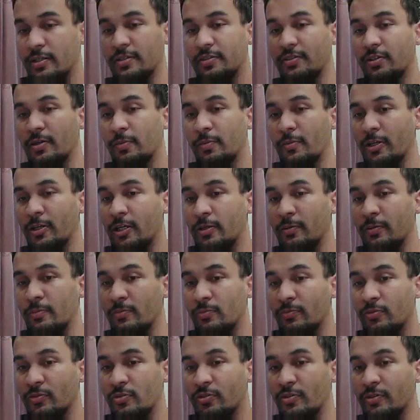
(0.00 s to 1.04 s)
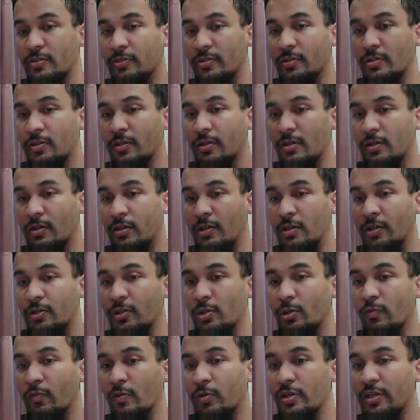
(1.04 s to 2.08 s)
Sometimes
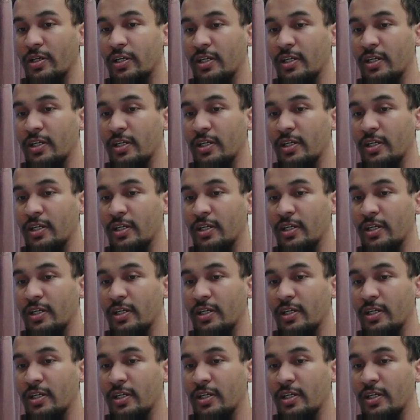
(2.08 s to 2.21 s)
you would